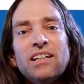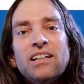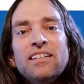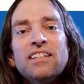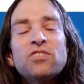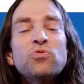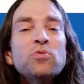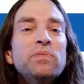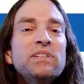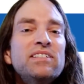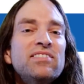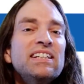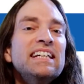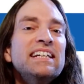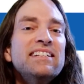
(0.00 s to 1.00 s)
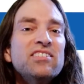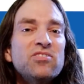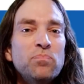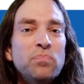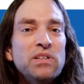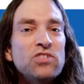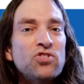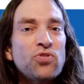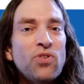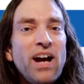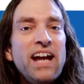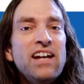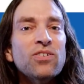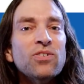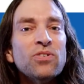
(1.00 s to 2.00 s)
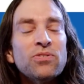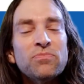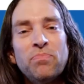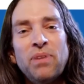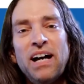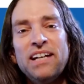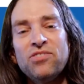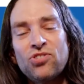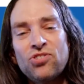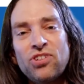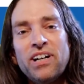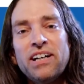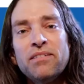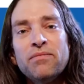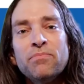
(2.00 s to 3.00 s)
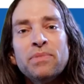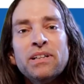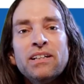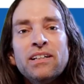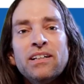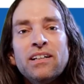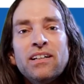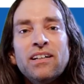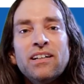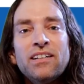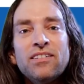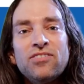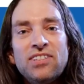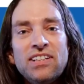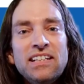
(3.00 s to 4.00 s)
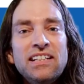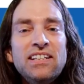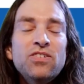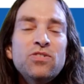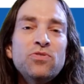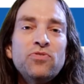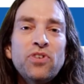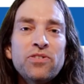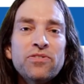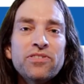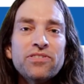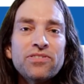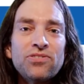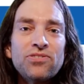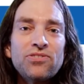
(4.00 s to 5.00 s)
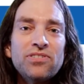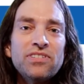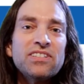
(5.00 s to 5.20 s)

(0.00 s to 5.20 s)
This will be seen as betrayal by some CDU voters.